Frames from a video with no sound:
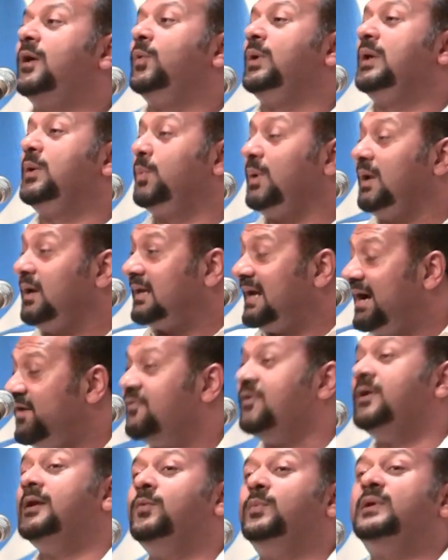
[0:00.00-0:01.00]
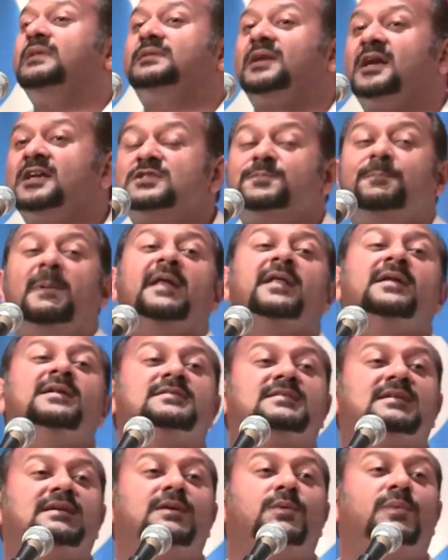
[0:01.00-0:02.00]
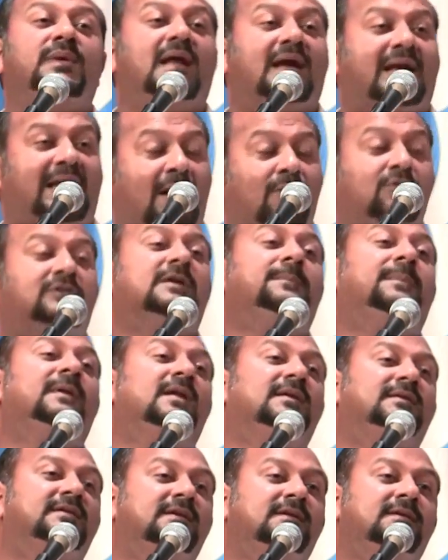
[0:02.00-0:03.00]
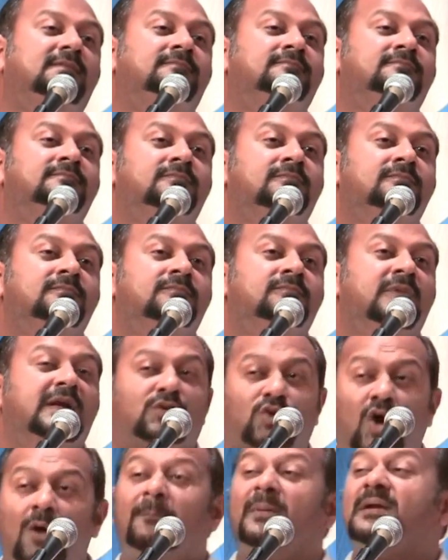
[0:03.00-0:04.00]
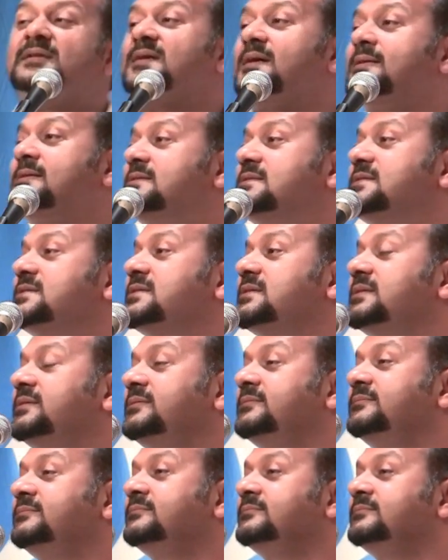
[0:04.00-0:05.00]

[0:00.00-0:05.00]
we will govern with transparency, with accountability, with competence,